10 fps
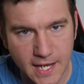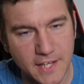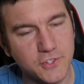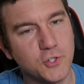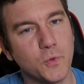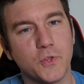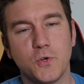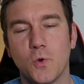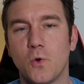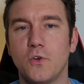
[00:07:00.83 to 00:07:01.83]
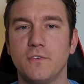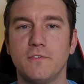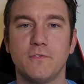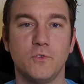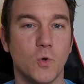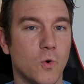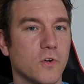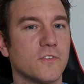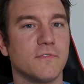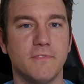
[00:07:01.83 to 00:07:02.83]
that has to do with the
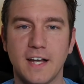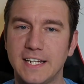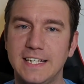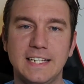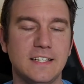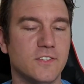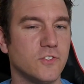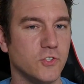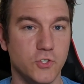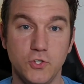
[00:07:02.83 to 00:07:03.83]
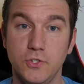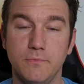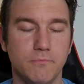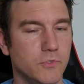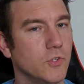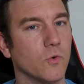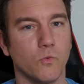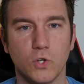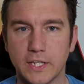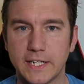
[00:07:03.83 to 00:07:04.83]
Norse, Vikings, you're
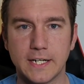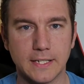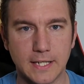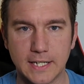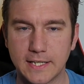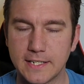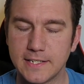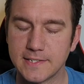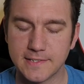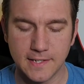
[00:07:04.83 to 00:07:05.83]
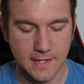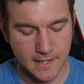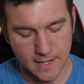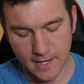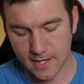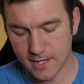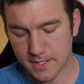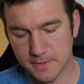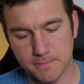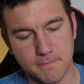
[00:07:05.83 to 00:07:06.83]
really going to like this.
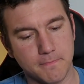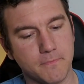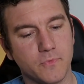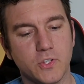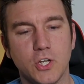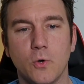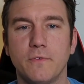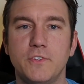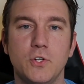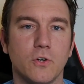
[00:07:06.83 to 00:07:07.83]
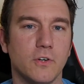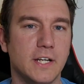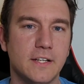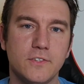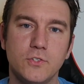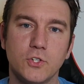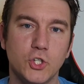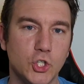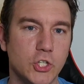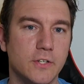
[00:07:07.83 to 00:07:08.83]
If you're into
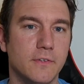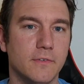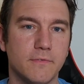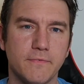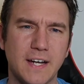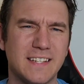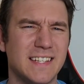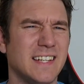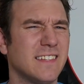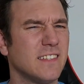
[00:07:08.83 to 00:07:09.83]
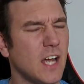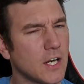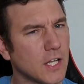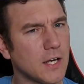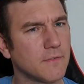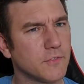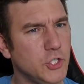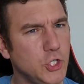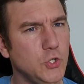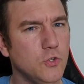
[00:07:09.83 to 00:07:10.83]
good fight scenes, not a lot of
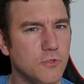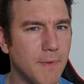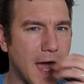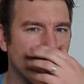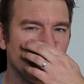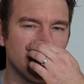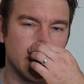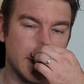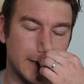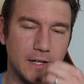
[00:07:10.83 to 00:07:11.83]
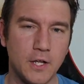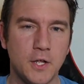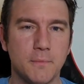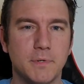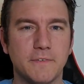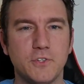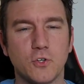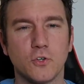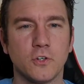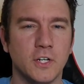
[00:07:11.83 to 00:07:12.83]
huge battles, but if
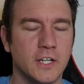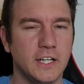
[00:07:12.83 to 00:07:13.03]
you